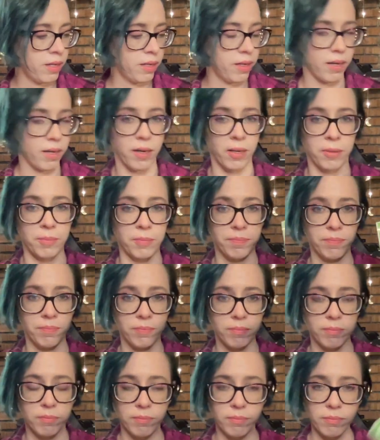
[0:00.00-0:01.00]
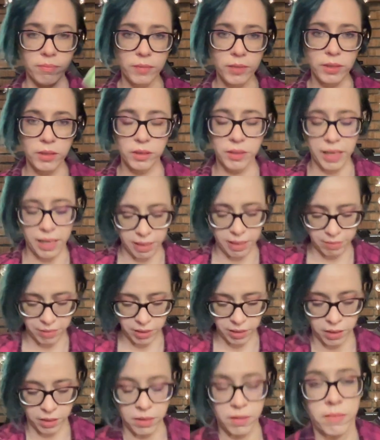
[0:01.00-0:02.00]
So yeah, I'm
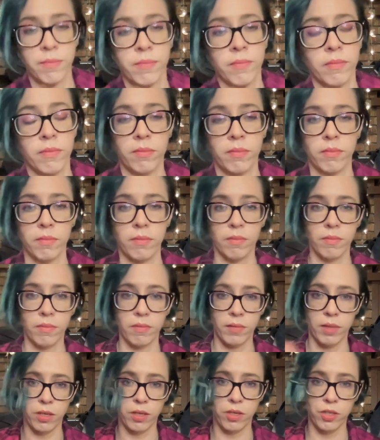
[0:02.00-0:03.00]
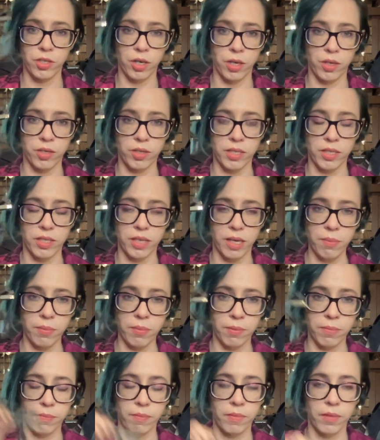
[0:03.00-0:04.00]
going to charge these up
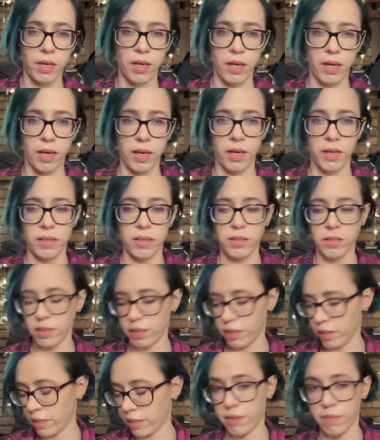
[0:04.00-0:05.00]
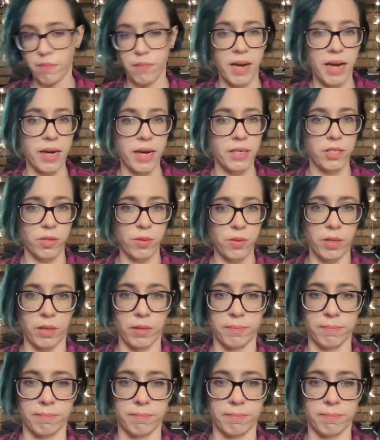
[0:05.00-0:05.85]
and get back to you.